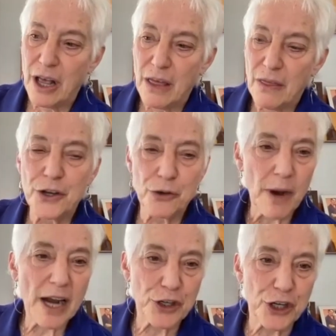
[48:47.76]
the
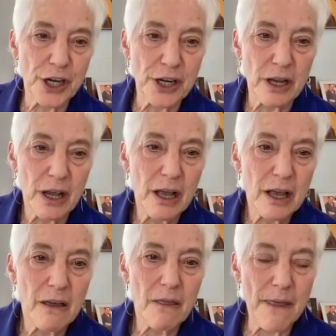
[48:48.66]
direction
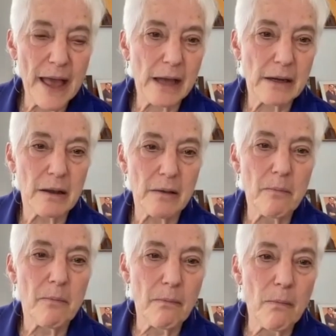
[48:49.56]
that
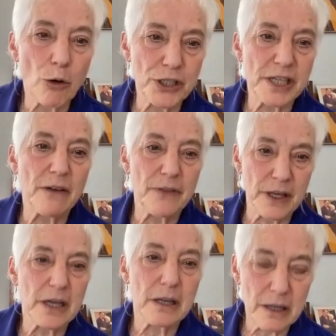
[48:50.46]
most of
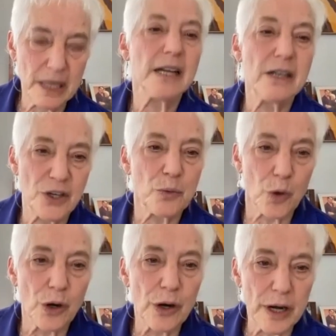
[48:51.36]
the kids that
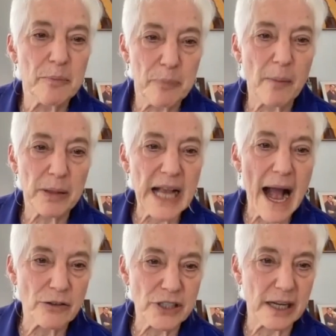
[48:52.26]
were in public
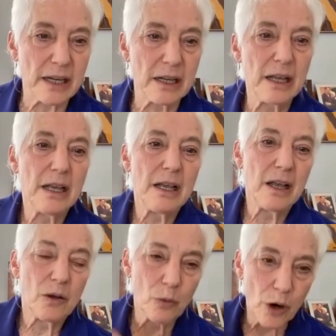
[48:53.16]
housing
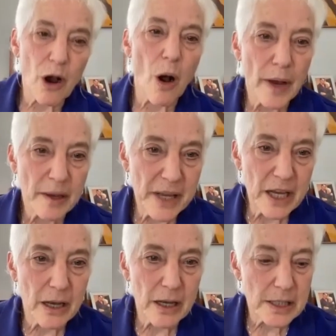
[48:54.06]
were going,
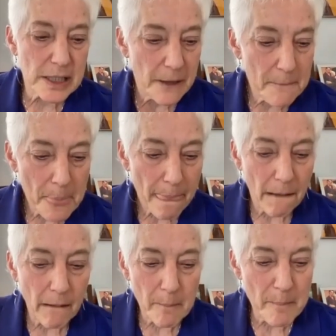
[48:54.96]
because
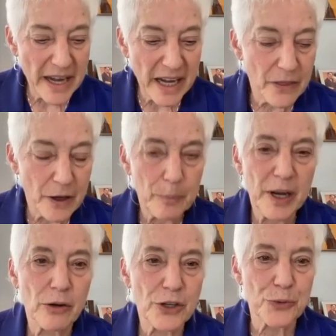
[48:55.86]
many of their
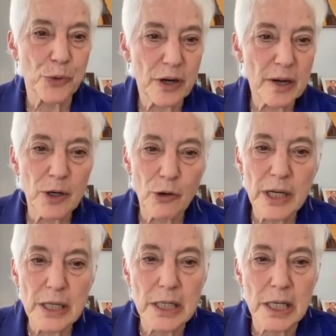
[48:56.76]
parents were
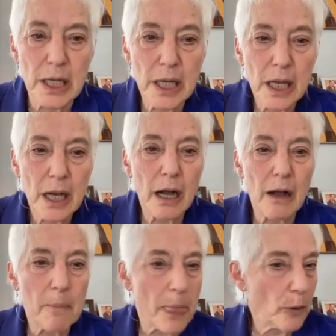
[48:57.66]
immigrants,
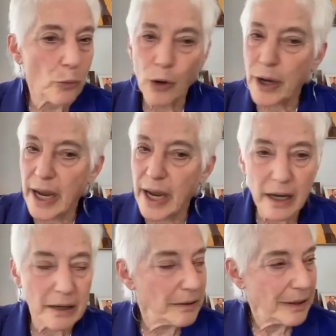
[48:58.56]

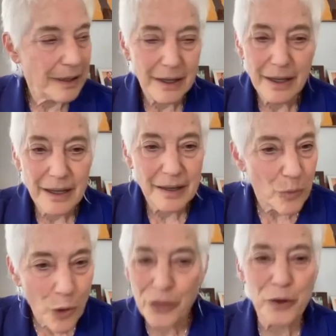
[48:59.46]
working
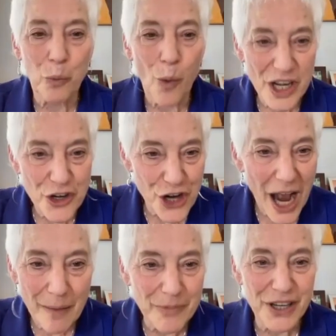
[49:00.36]
more than one
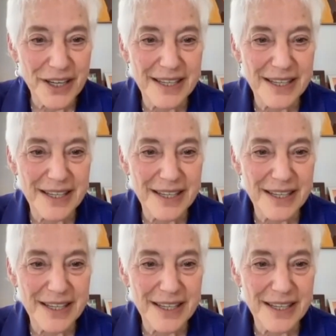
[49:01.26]
job just